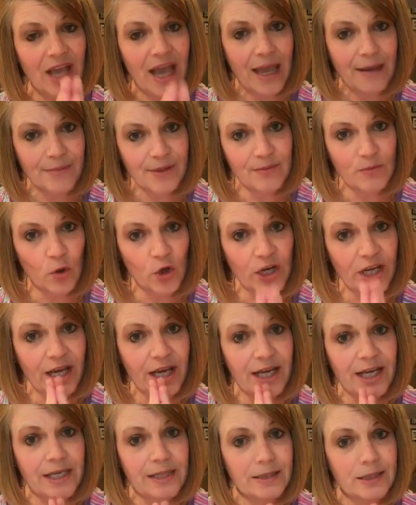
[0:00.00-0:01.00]
Amy
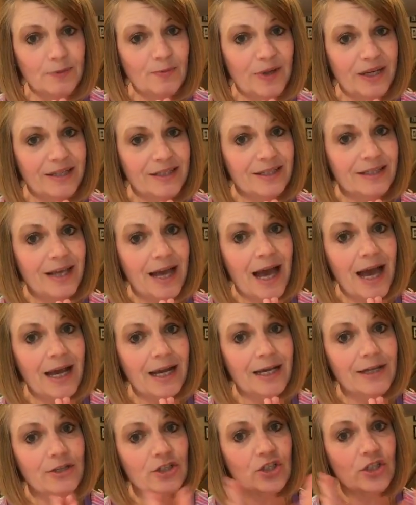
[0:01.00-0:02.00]
Morgan can speak to
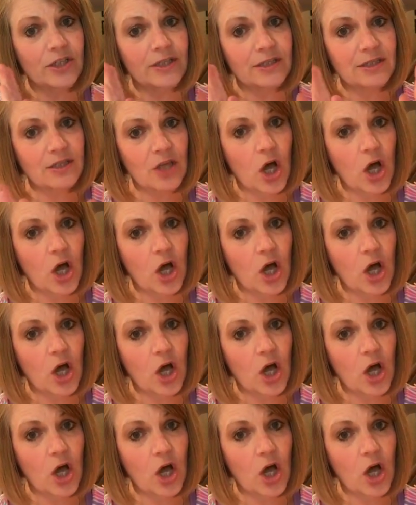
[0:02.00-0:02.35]
that because she's